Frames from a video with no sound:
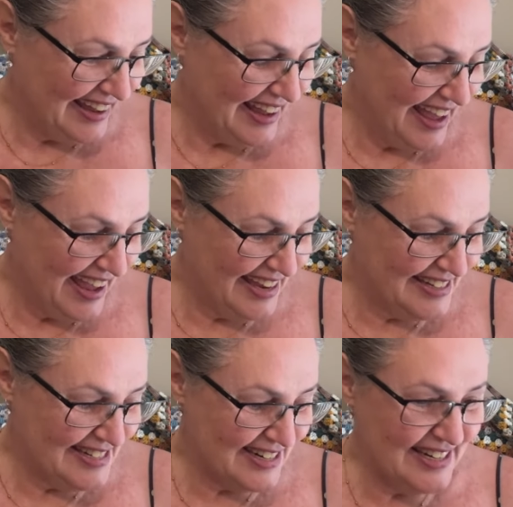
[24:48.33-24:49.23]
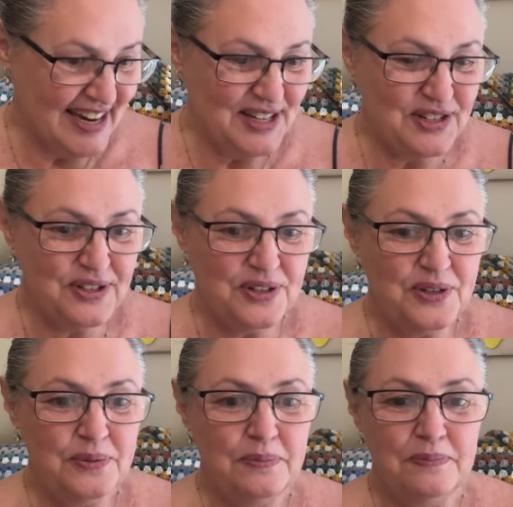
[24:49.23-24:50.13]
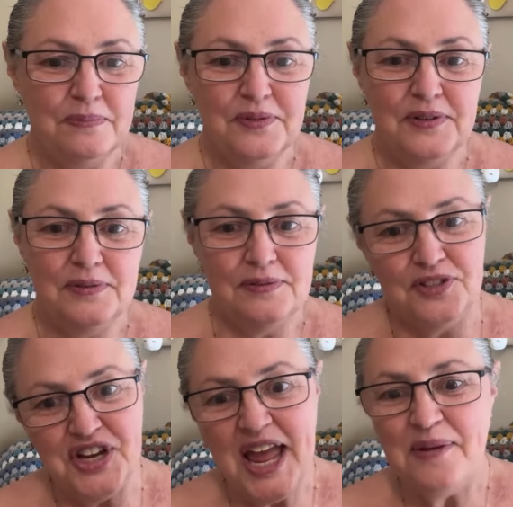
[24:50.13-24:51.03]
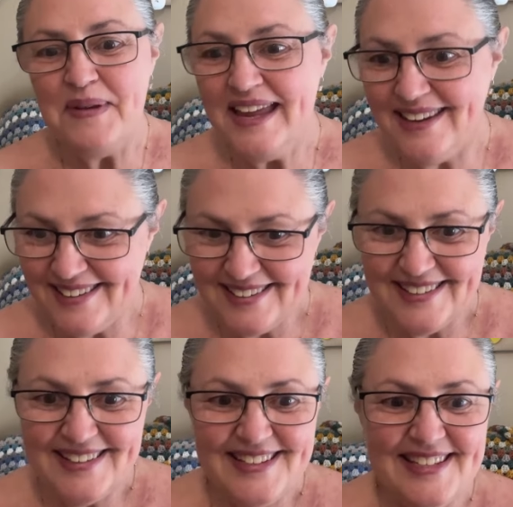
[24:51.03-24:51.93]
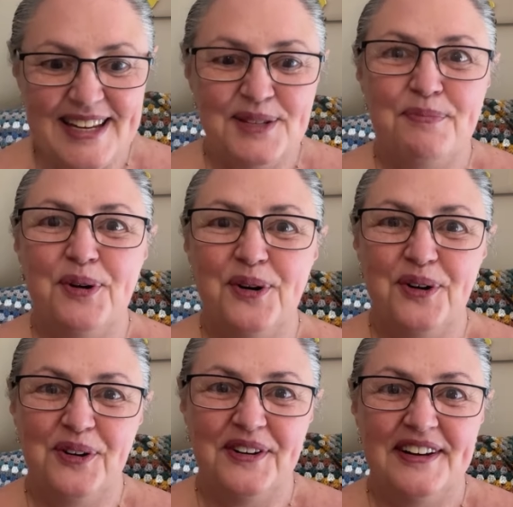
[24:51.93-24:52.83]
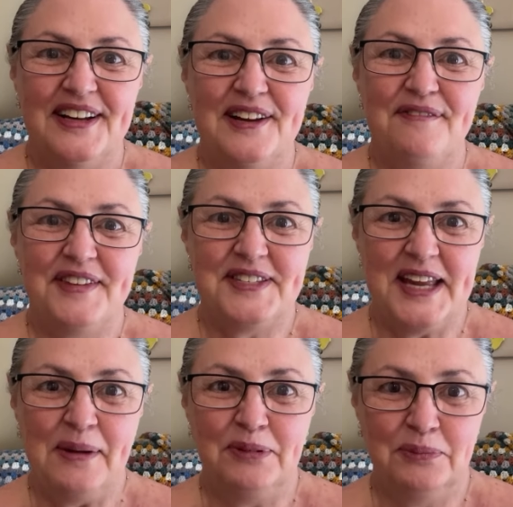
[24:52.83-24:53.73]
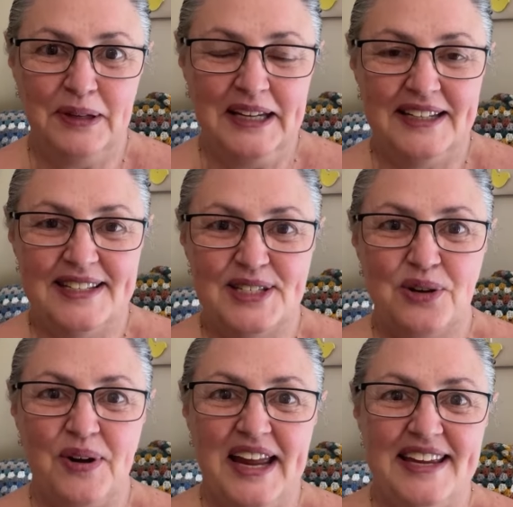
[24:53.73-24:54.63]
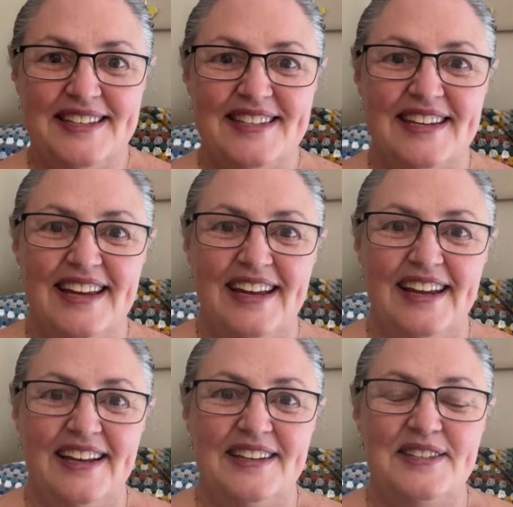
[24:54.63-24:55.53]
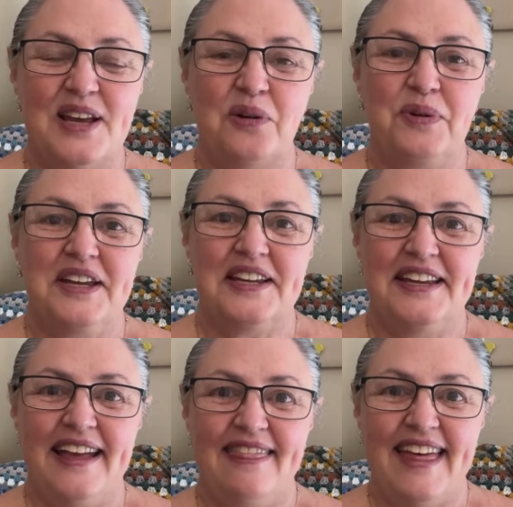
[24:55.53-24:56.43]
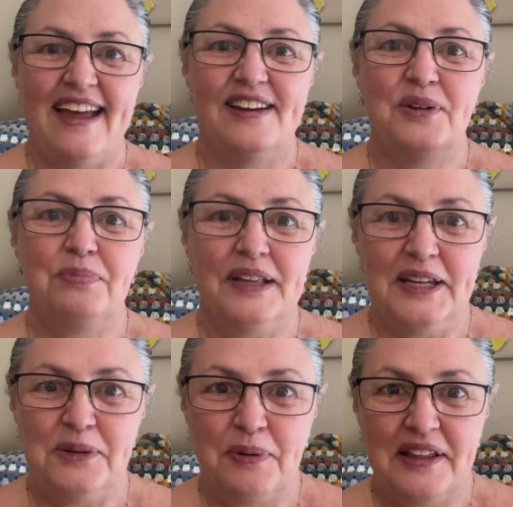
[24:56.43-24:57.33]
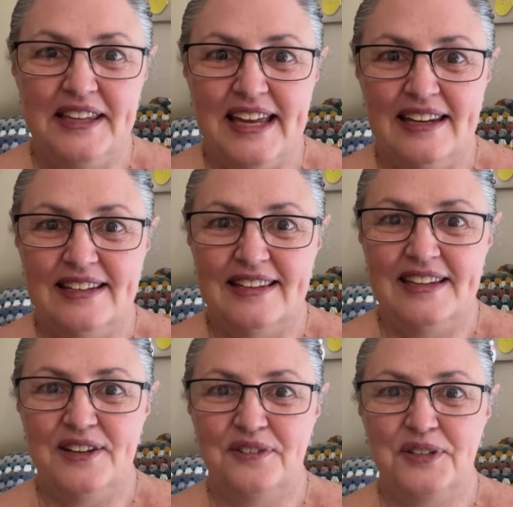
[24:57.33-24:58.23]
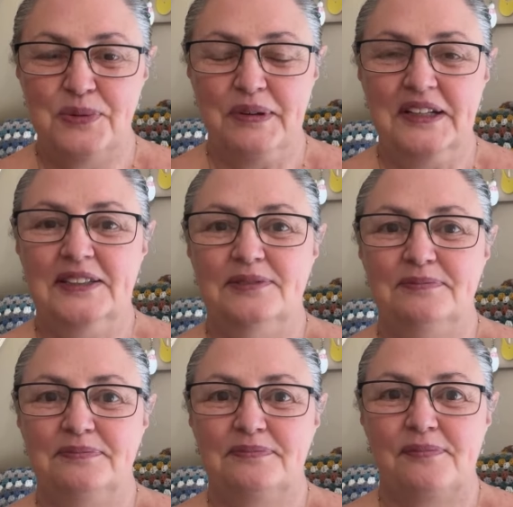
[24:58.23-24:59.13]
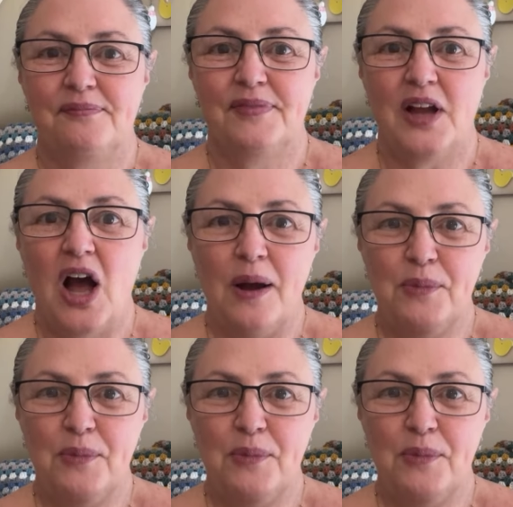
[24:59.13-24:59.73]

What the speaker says: And I need to jam in 6 more of the sampler blanket squares so we can get that completed by the end of the year as well. I'm